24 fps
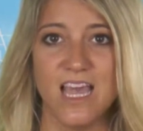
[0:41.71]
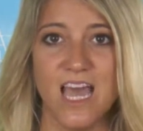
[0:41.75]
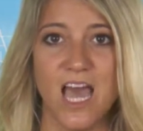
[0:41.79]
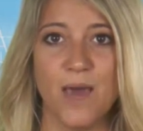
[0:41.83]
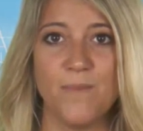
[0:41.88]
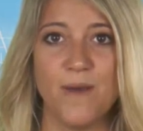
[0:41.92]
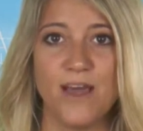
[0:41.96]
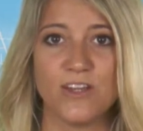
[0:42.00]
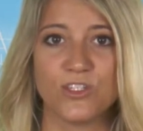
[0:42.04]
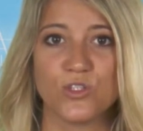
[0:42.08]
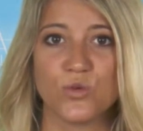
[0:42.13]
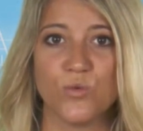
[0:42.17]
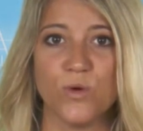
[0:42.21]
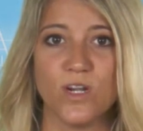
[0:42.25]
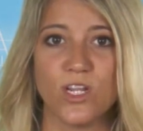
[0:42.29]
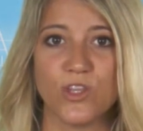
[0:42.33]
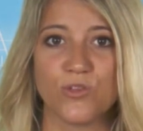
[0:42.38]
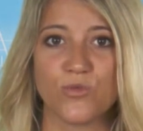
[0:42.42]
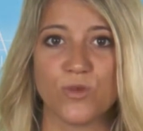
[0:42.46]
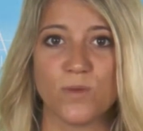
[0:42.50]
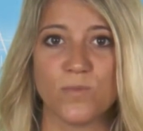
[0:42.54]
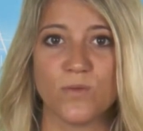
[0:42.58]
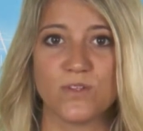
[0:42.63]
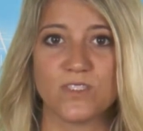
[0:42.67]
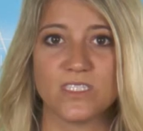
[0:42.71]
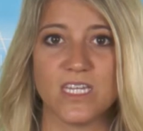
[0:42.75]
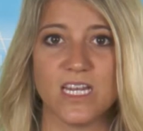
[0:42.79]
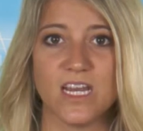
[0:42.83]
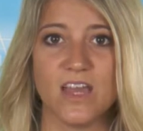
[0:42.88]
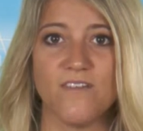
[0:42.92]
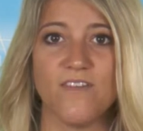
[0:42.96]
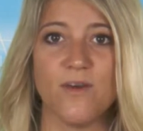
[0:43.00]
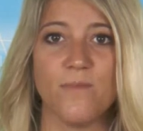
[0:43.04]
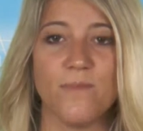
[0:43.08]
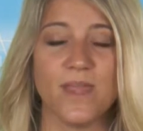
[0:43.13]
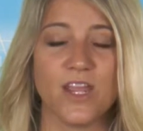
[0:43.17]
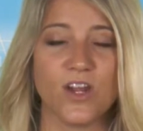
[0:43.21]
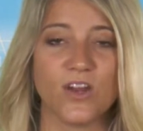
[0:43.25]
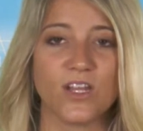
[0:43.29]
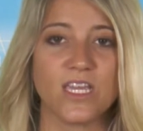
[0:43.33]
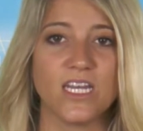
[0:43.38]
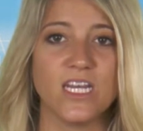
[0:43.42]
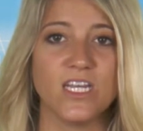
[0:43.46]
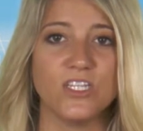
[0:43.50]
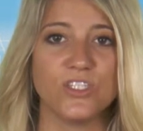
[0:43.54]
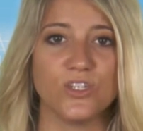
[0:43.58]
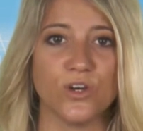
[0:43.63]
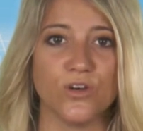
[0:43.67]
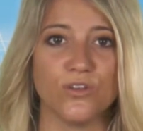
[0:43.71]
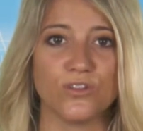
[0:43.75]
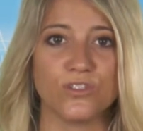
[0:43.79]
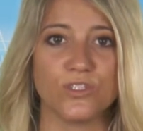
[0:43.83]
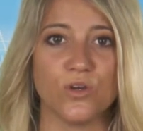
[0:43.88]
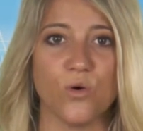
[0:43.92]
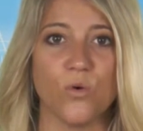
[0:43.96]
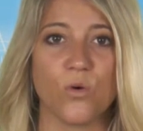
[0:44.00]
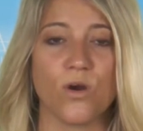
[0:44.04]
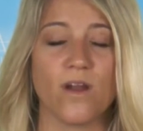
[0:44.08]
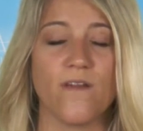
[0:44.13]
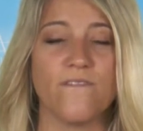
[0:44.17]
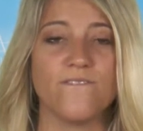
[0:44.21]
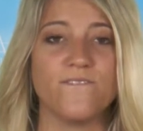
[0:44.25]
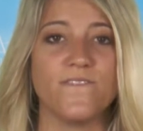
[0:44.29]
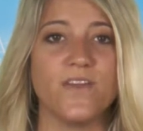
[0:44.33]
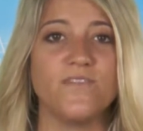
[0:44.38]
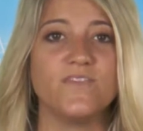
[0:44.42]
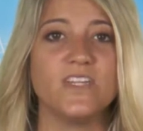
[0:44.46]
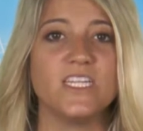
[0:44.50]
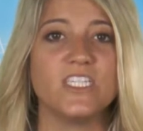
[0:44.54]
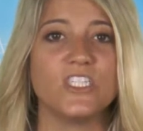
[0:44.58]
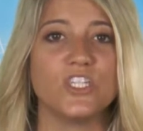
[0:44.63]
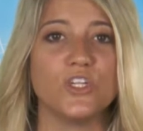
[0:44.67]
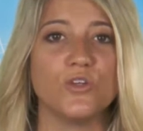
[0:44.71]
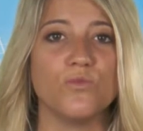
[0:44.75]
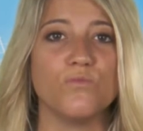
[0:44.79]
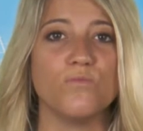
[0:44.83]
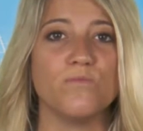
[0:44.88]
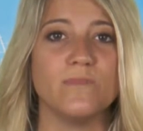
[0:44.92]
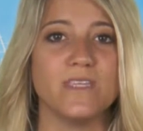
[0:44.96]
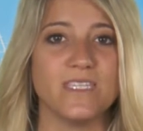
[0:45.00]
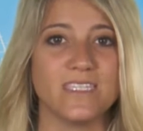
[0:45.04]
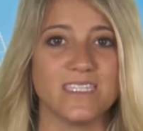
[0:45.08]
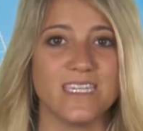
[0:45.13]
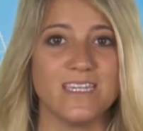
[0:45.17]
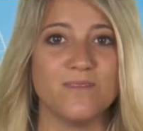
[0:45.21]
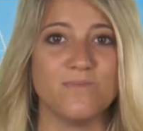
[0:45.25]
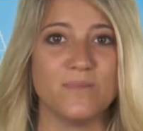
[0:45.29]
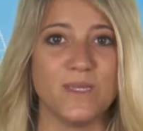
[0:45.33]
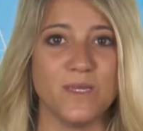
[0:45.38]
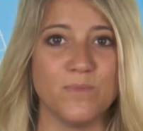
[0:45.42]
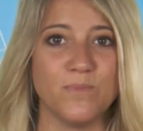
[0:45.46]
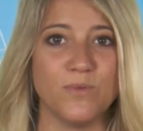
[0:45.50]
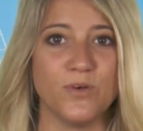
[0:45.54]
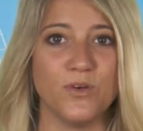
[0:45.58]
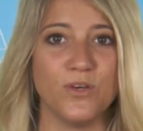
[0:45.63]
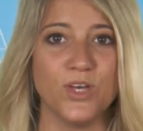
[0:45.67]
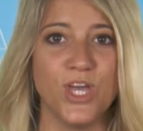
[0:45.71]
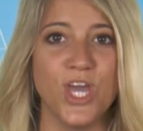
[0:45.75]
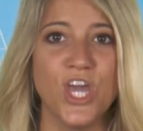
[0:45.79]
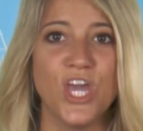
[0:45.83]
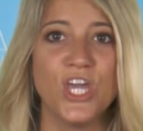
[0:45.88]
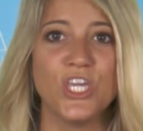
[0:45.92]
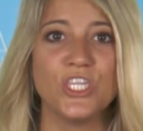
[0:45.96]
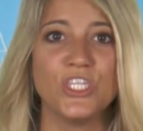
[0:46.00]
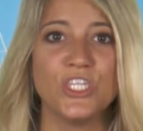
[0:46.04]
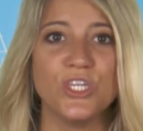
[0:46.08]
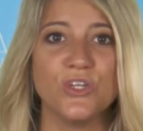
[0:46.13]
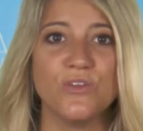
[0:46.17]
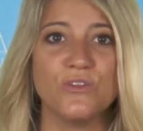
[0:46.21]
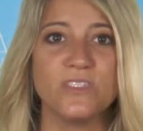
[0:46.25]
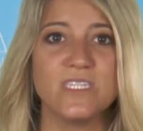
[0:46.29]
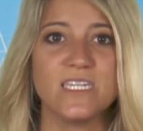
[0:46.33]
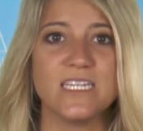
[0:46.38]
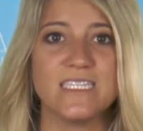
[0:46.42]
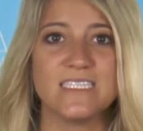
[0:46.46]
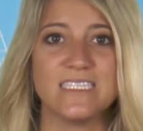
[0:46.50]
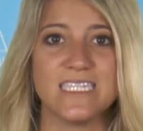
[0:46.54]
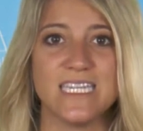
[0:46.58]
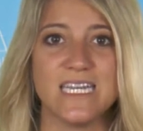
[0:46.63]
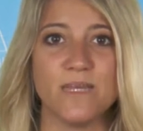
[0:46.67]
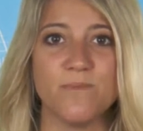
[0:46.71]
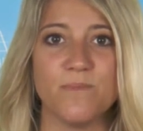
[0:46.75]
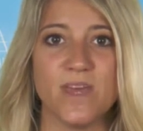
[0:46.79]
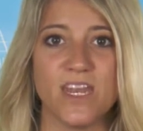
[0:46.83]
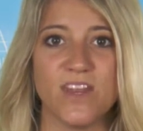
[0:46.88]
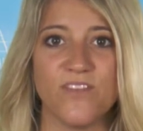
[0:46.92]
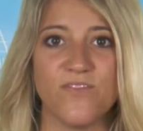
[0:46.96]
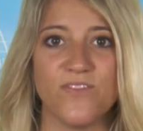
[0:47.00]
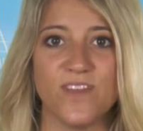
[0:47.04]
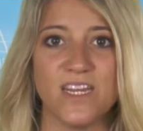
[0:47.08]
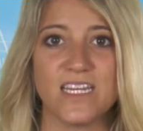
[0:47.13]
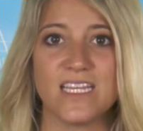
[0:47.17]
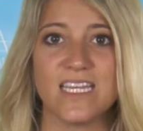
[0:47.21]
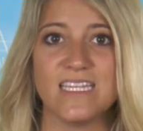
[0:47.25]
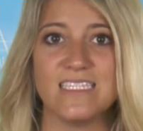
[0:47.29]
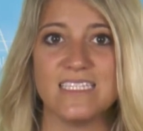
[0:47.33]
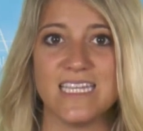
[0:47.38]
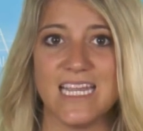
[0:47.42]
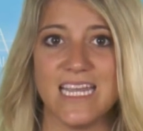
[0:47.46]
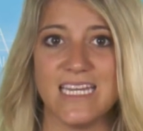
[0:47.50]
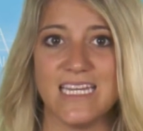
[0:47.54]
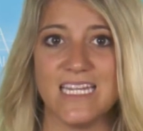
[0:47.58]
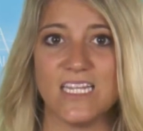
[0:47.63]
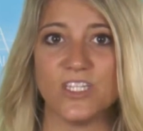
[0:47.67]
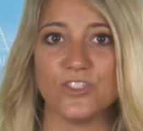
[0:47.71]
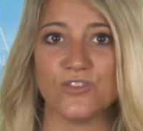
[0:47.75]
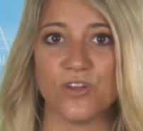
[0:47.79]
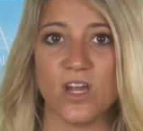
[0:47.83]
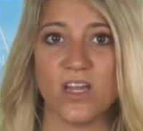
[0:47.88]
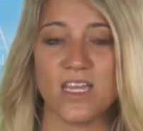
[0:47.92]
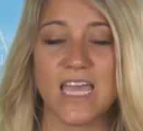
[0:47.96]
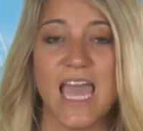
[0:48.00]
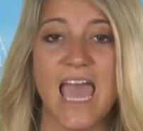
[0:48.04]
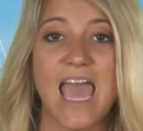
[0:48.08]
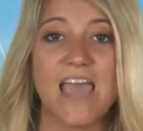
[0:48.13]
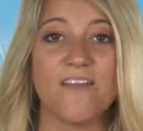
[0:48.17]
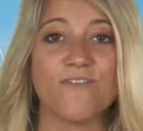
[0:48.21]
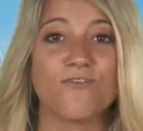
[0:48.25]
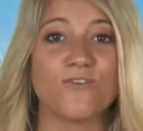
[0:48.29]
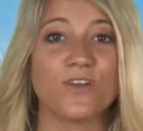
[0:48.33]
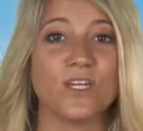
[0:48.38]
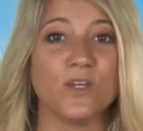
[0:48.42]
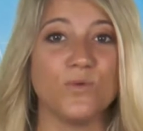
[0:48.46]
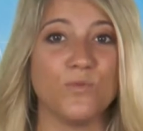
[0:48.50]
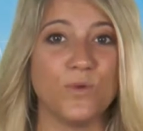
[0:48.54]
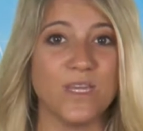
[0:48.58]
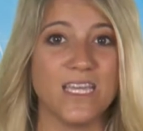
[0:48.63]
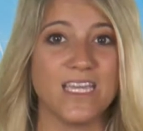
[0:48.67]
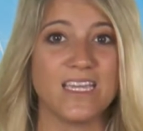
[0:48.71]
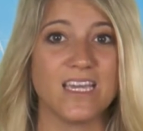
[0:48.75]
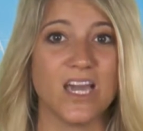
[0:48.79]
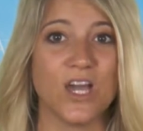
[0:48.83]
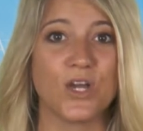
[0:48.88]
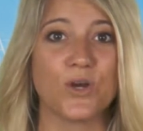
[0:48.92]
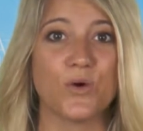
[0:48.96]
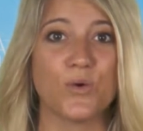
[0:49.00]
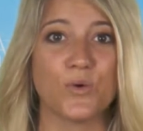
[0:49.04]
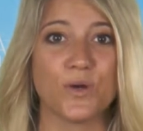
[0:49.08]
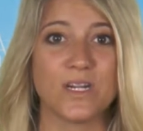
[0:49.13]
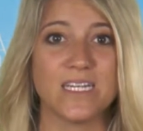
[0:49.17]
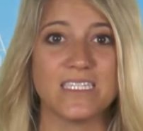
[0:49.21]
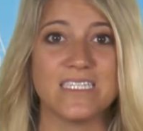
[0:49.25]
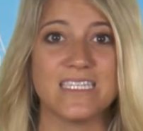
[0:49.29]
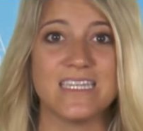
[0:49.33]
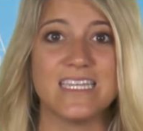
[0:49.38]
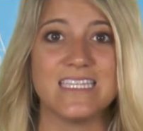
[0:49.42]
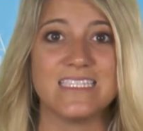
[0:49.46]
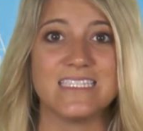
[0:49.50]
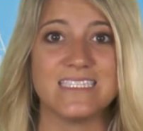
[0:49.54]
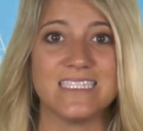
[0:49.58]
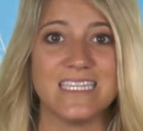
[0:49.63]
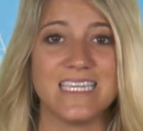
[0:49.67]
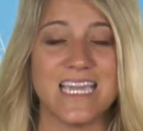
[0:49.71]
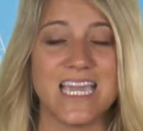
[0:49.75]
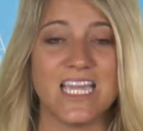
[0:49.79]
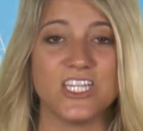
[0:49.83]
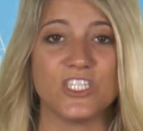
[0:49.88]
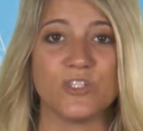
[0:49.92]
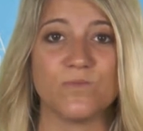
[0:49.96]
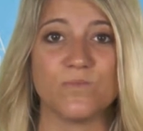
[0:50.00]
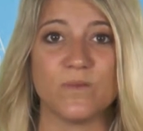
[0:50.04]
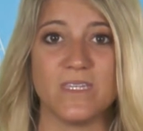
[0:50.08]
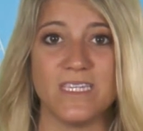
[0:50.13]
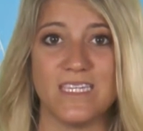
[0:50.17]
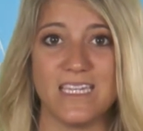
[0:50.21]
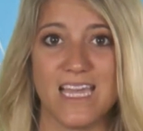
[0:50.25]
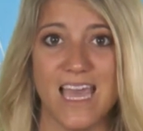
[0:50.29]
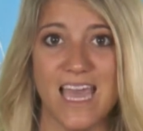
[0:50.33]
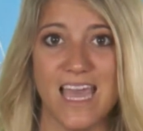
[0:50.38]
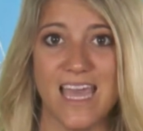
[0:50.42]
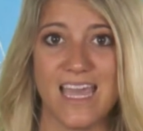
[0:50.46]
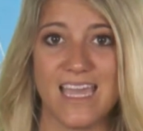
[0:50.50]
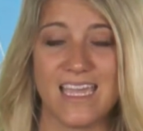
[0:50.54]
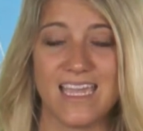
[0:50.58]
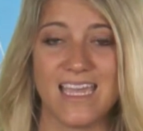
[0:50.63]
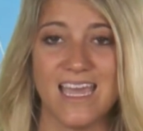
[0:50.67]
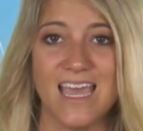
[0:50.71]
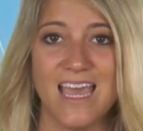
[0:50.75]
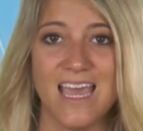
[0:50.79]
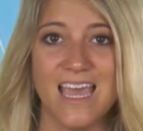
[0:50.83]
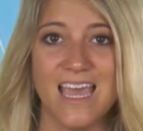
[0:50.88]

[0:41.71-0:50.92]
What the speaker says: About 23% of American adults, or 52 million people, use an acetaminophen-containing drug every week, according to the CHPA.